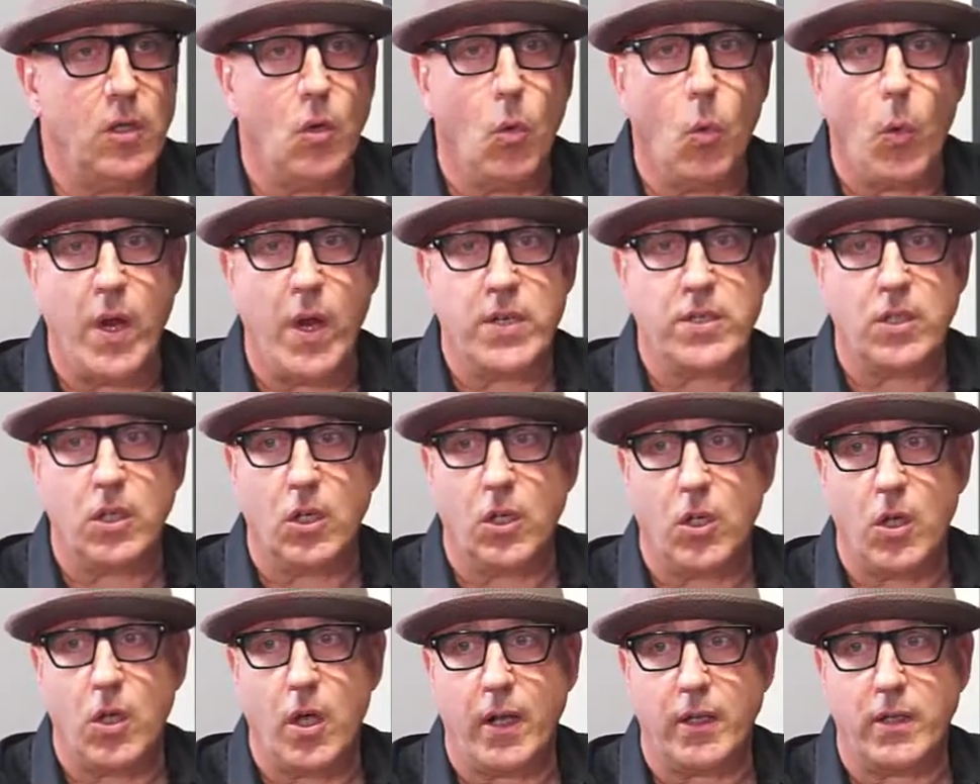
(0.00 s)
you're
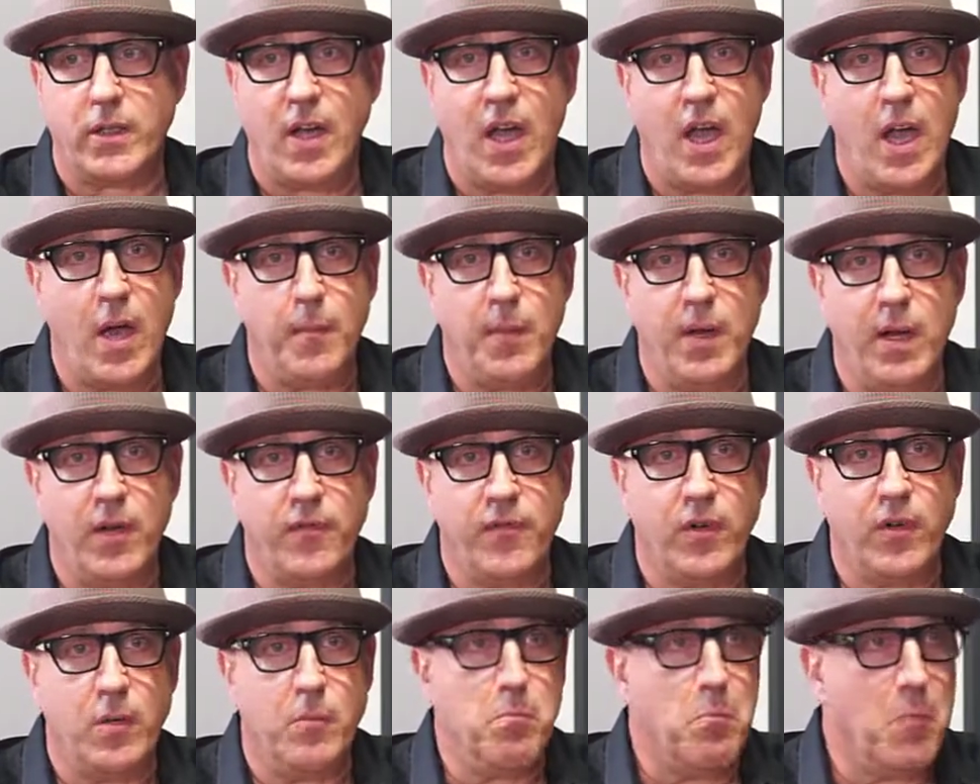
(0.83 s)
wasting a lot of time and
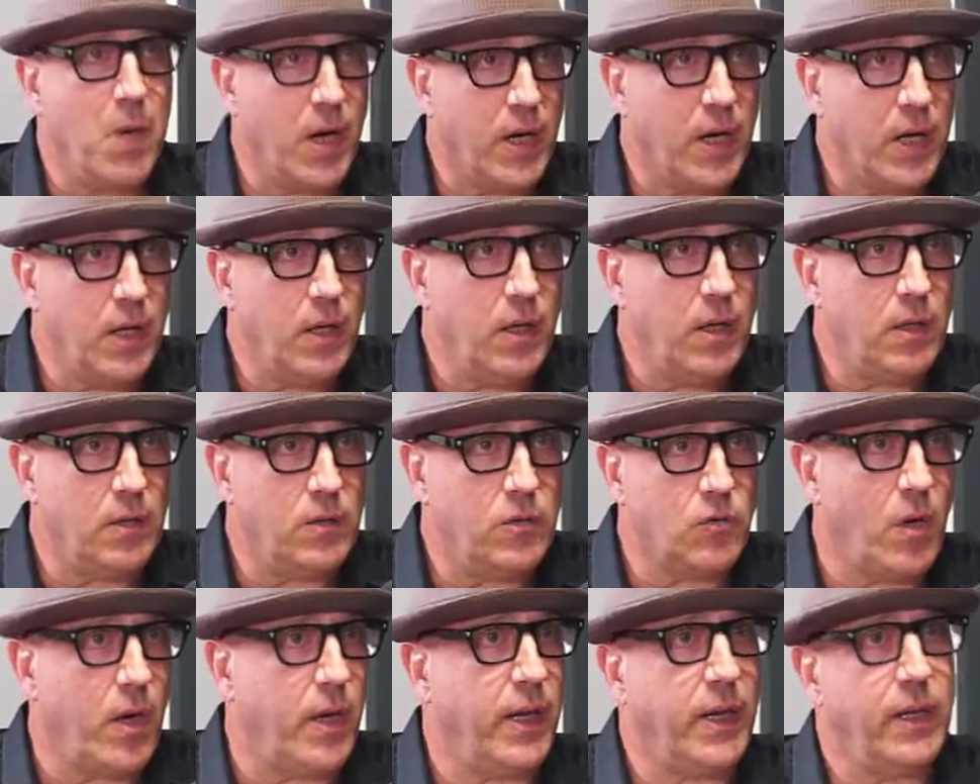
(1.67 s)
effort and money
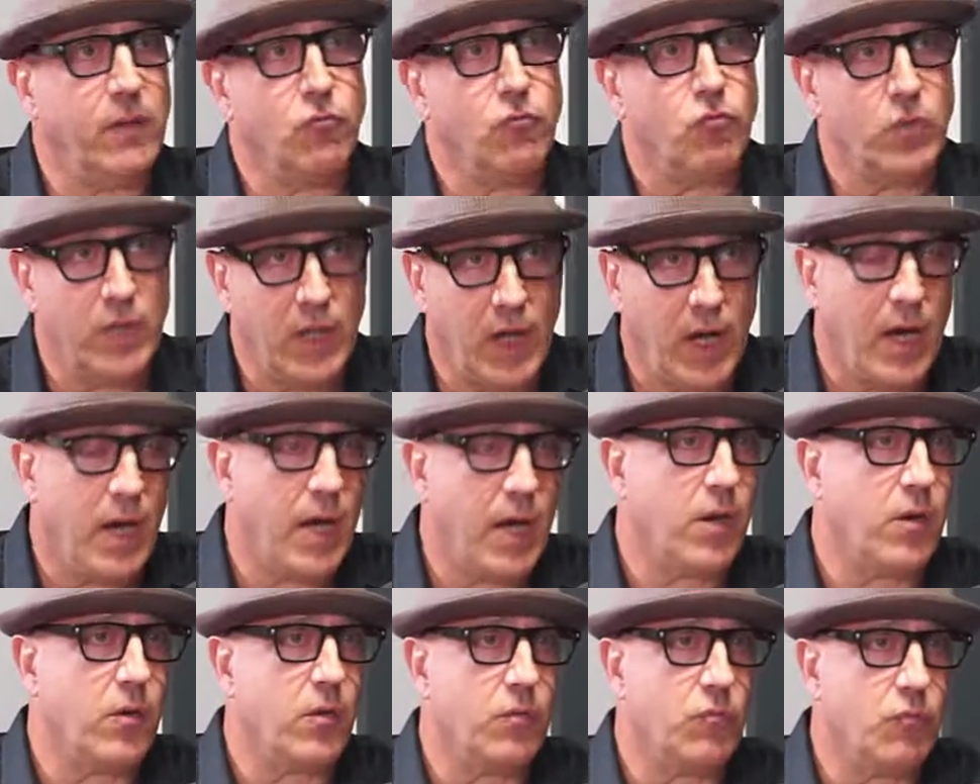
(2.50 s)
trying to
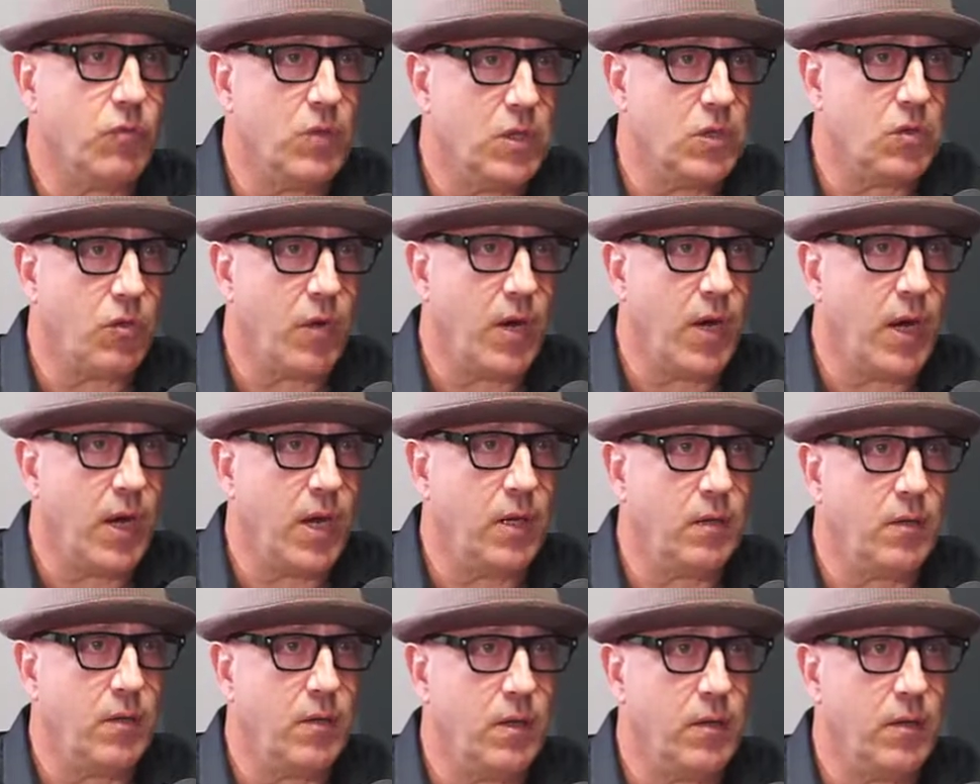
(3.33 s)
rehire and retrain